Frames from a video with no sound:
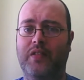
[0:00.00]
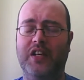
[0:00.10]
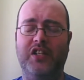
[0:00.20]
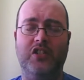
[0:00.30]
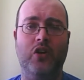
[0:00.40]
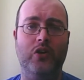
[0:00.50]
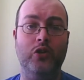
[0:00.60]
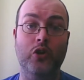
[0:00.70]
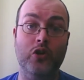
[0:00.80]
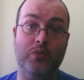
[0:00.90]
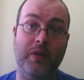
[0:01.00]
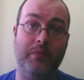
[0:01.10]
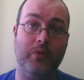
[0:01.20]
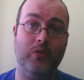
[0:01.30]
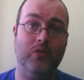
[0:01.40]
This is not news,
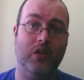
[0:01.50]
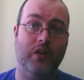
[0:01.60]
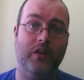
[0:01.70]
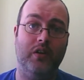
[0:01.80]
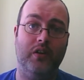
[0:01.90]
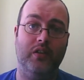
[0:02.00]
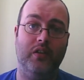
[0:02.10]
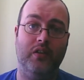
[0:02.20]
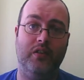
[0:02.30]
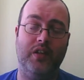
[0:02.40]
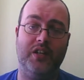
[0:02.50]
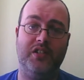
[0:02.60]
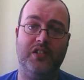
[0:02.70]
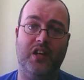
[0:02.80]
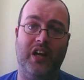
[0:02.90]
people.
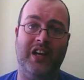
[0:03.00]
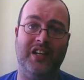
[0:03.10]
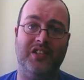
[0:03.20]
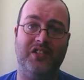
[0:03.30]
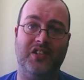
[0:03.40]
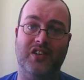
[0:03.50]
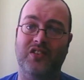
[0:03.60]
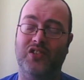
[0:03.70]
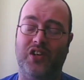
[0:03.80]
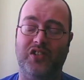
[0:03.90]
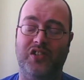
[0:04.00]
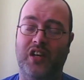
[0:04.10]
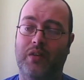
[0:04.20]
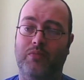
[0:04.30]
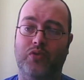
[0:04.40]
This is just
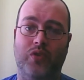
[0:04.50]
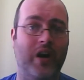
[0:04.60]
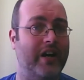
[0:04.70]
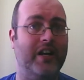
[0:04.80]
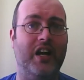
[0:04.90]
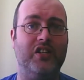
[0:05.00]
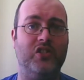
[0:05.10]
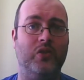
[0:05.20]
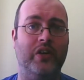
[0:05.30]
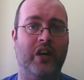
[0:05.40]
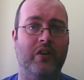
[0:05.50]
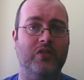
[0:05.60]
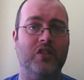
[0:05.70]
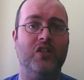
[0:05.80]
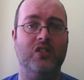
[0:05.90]
them trying to get a story
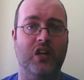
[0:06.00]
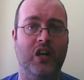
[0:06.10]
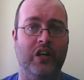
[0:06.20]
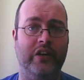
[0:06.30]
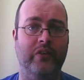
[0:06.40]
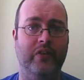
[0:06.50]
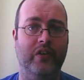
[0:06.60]
out to scare you.